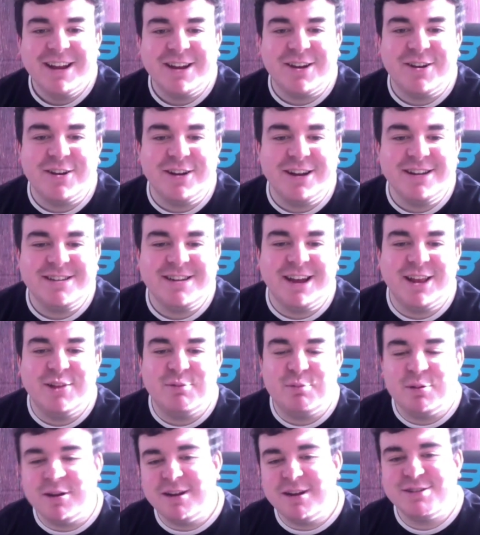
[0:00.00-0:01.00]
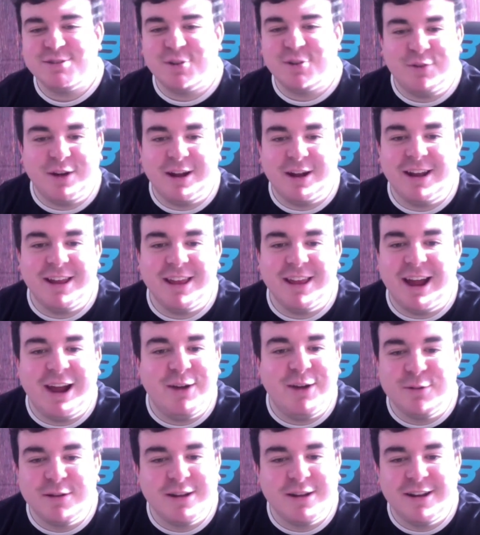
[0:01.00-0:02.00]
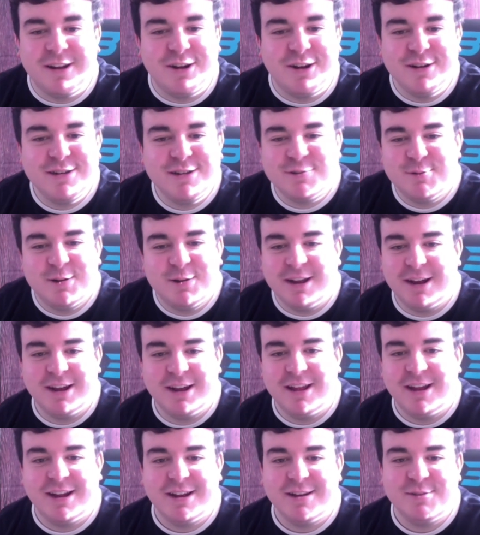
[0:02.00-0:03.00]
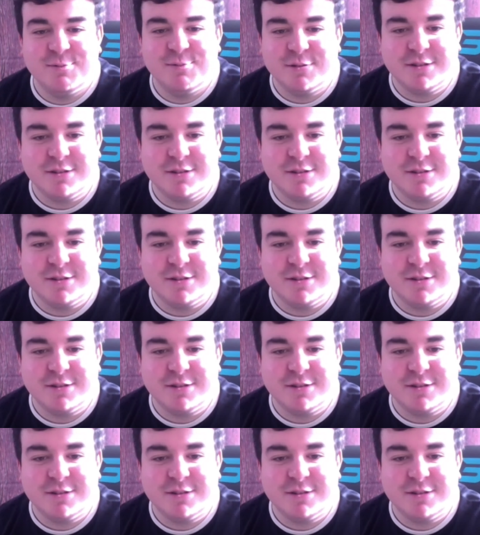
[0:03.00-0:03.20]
crazy how they pick stuff out like that. I wouldn't know it's something like that.